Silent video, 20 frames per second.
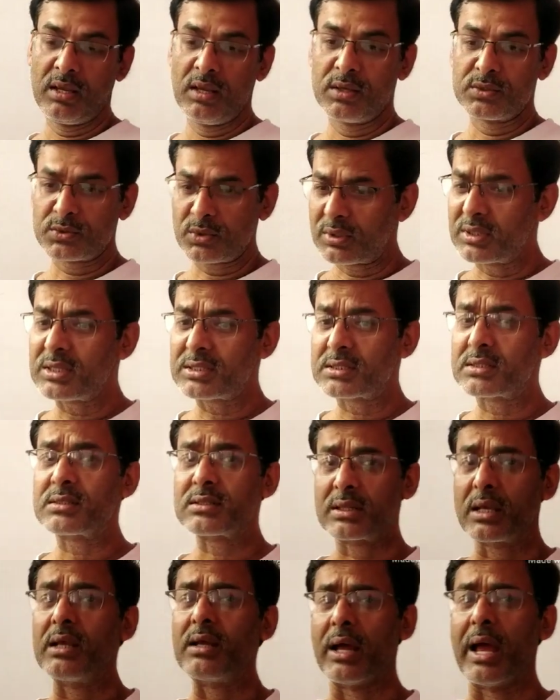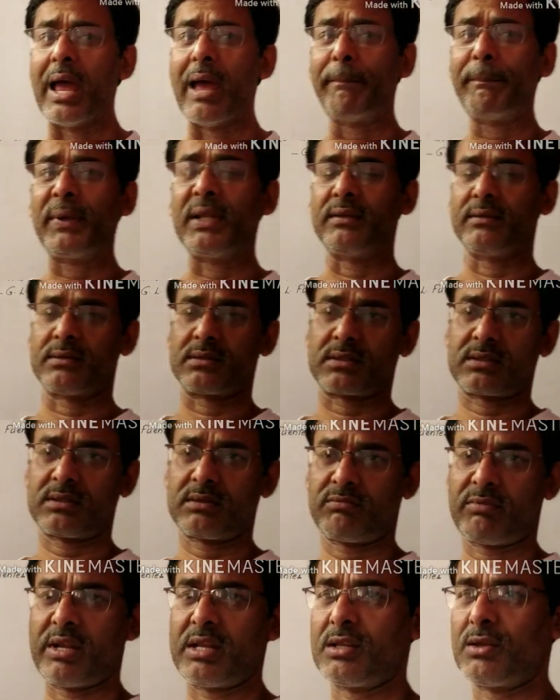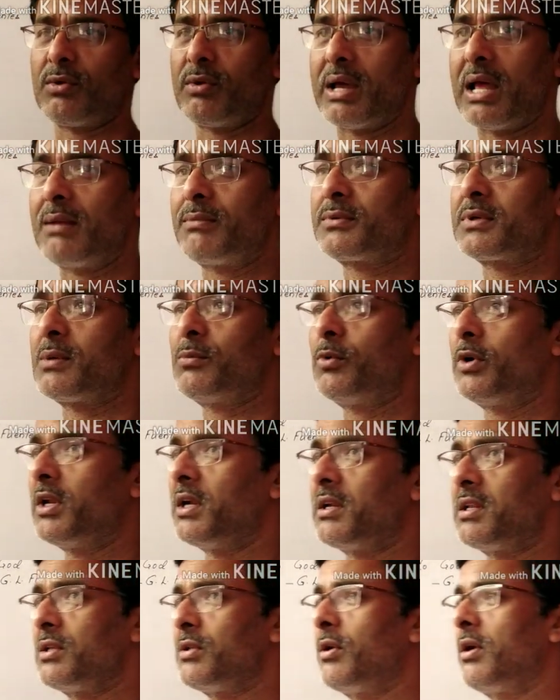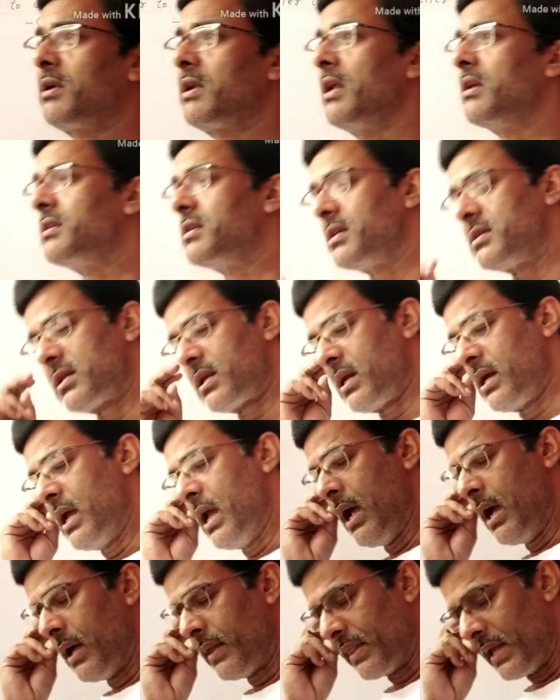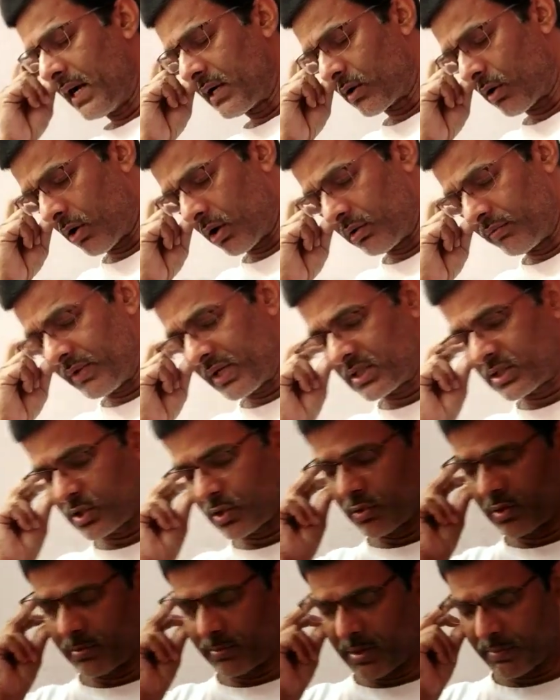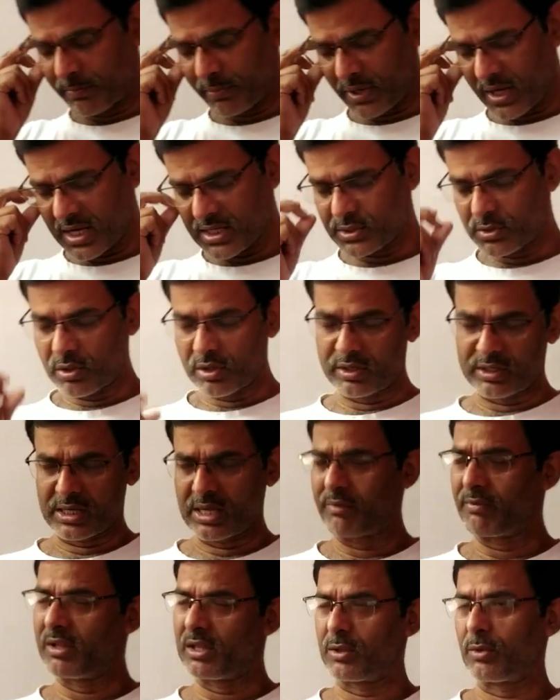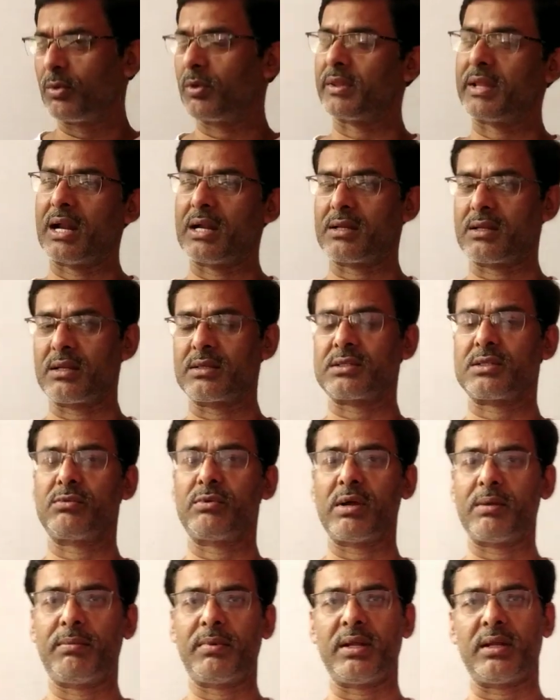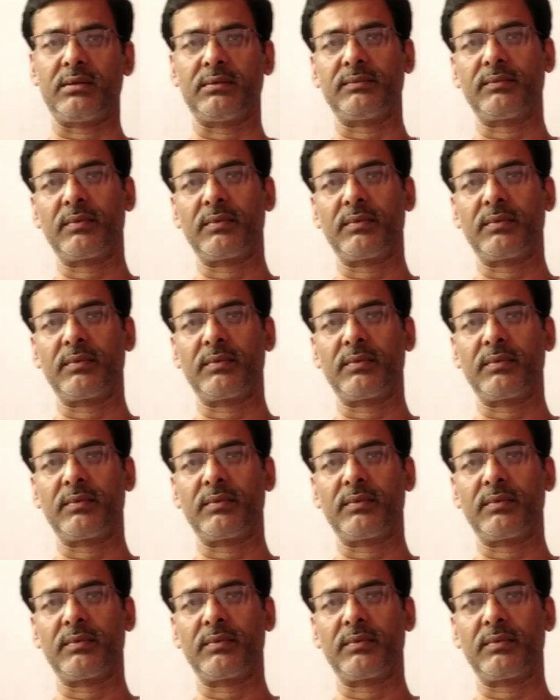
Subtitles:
So this happens. When you help someone, it is not necessary that always you will be praised or he will know that yes, you have done.